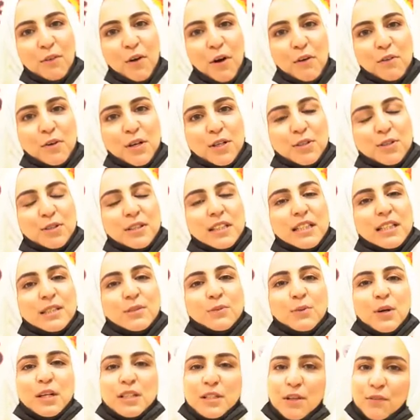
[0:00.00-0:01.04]
forward to this
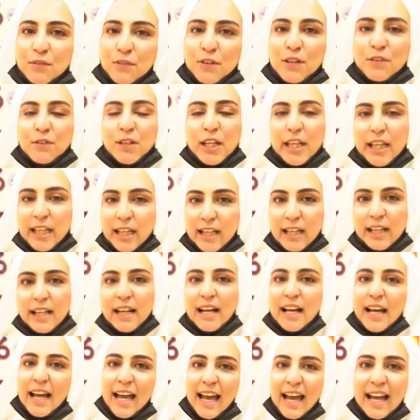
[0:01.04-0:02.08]
wonderful year
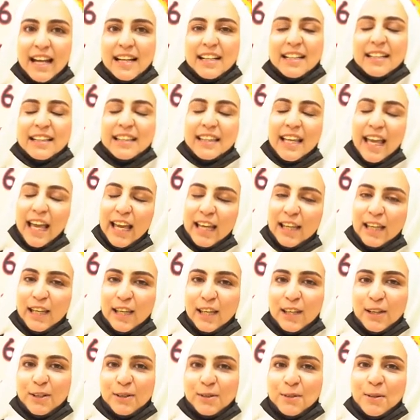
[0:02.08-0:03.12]
ahead. Thank
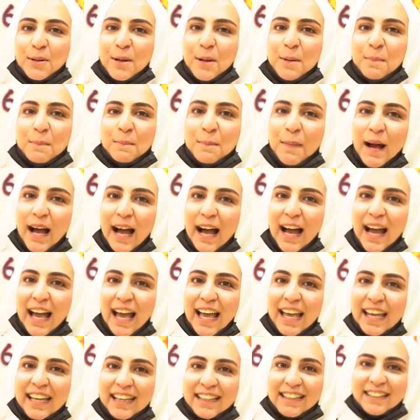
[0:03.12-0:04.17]
you.
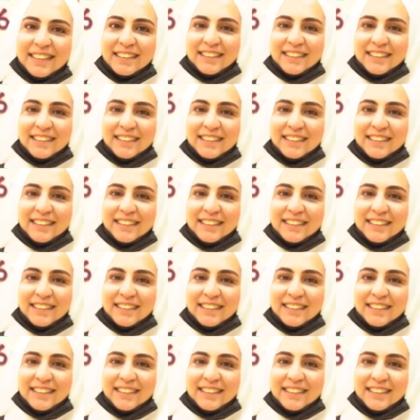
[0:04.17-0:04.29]
Bye.